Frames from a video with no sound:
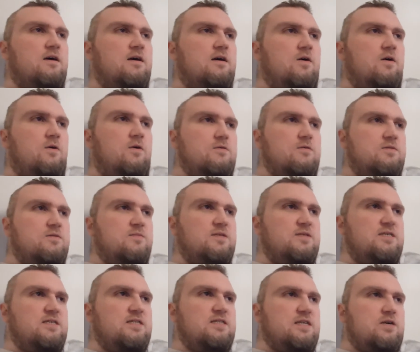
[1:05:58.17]

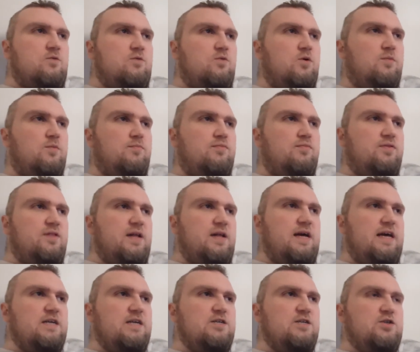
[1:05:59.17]
ultimately like we're
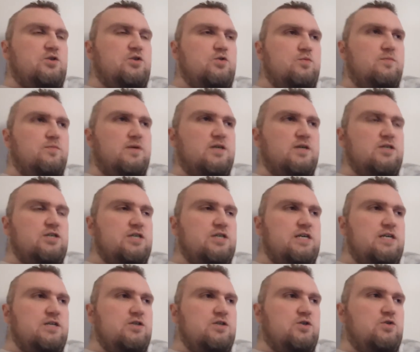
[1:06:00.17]
playing too much
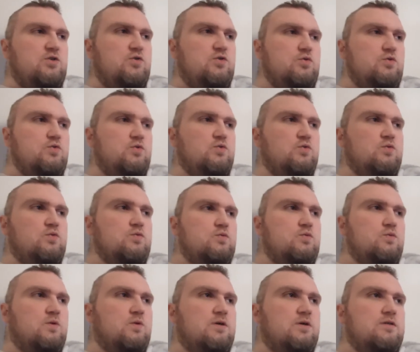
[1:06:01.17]
into
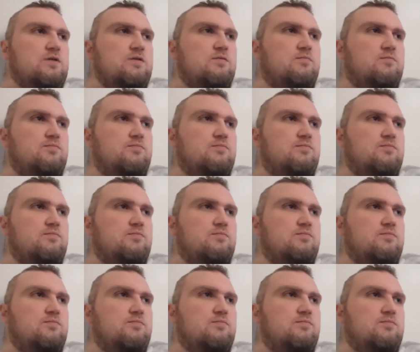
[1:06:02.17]
one